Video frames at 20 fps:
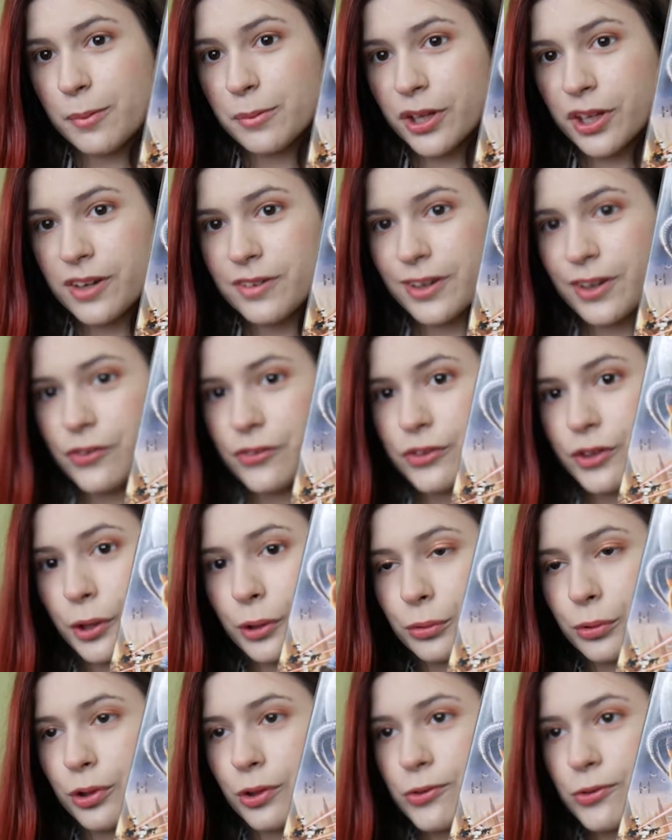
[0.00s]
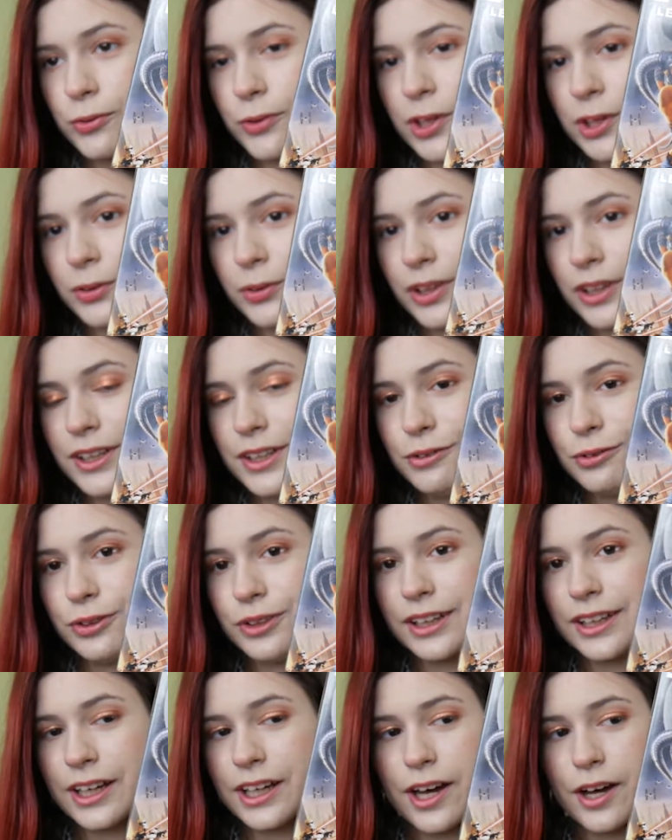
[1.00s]
I'm not even a Star Wars fan or
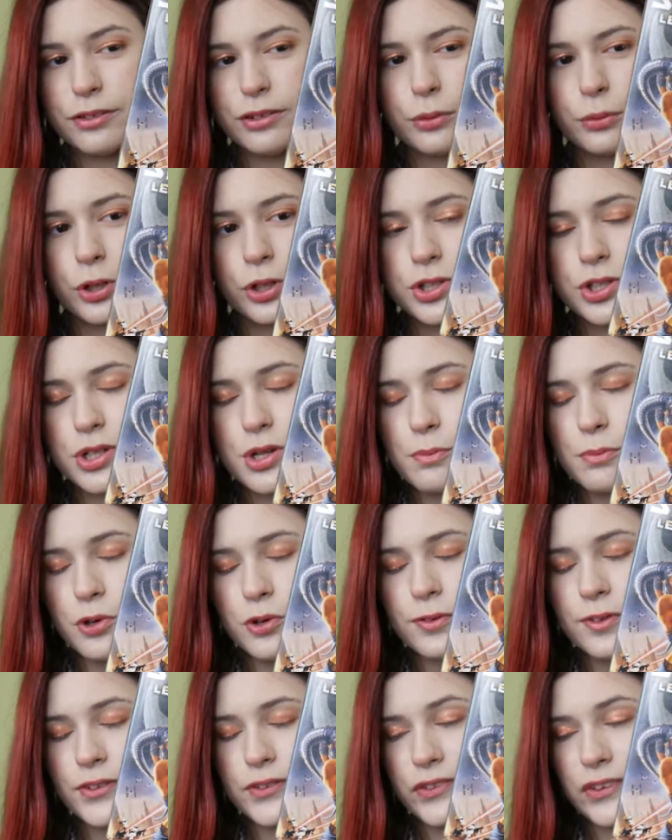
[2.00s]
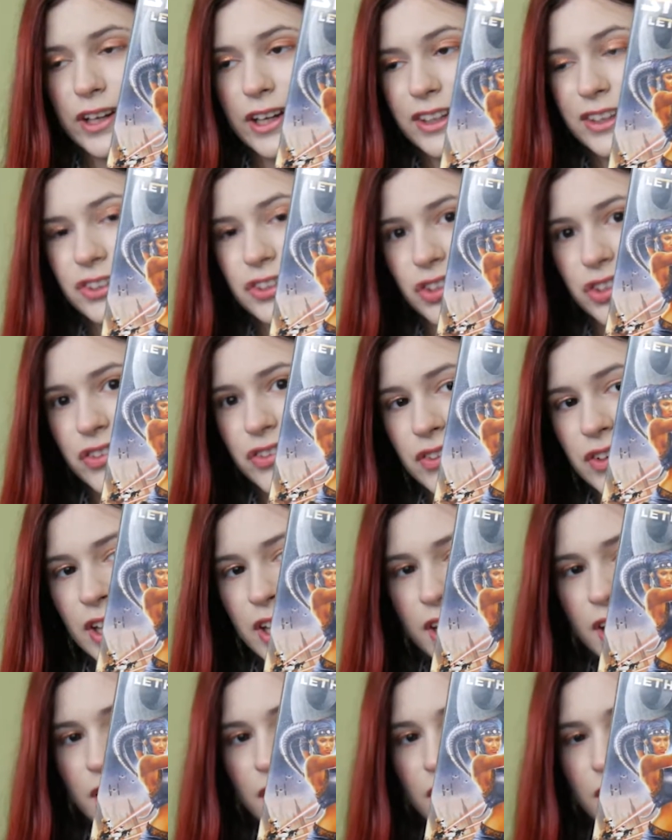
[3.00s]
anything. I haven't watched the movies in ages.
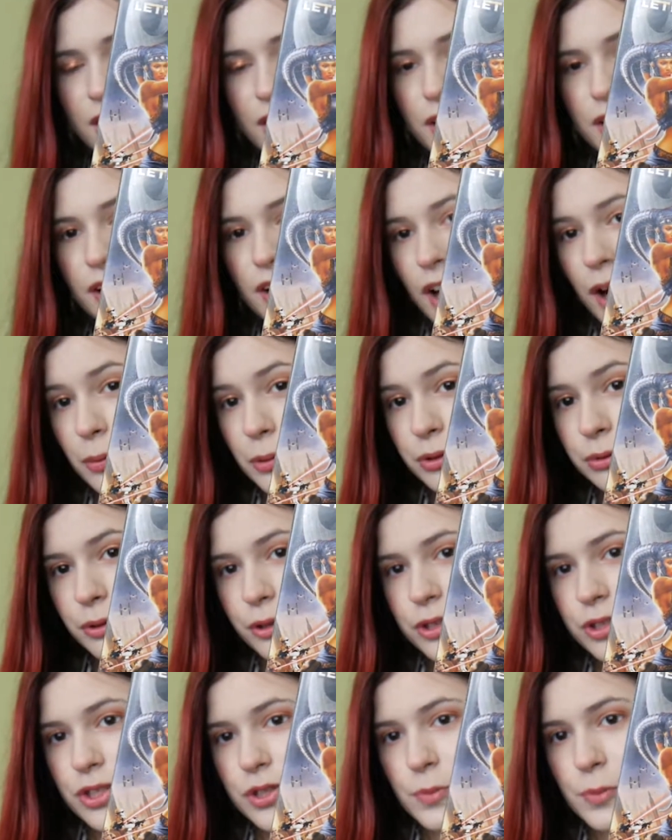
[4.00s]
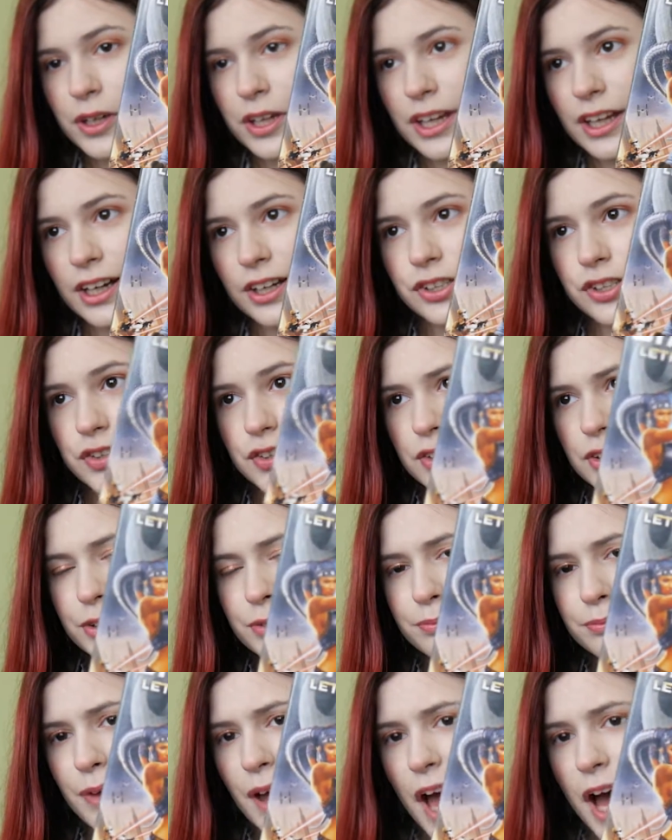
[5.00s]
I would watch them again, I just
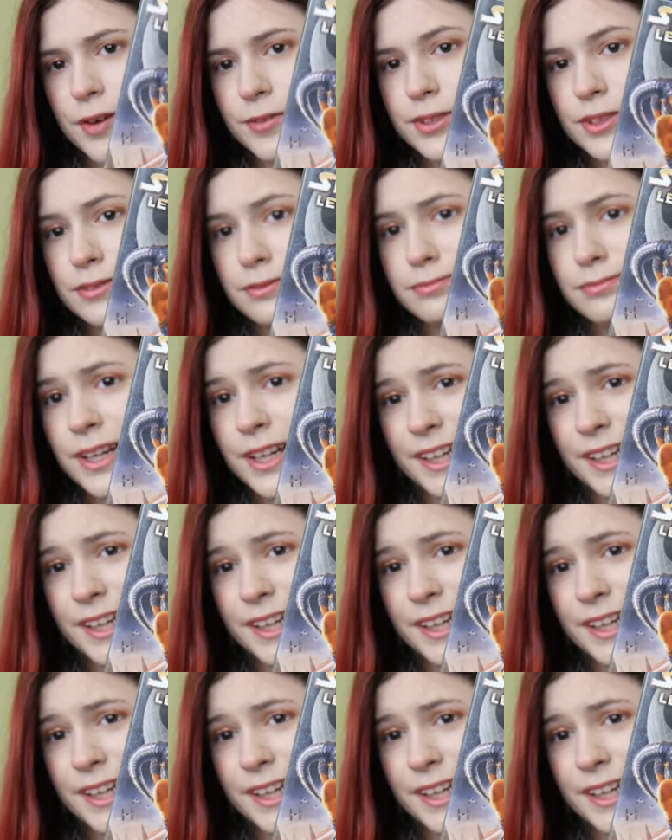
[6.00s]
haven't.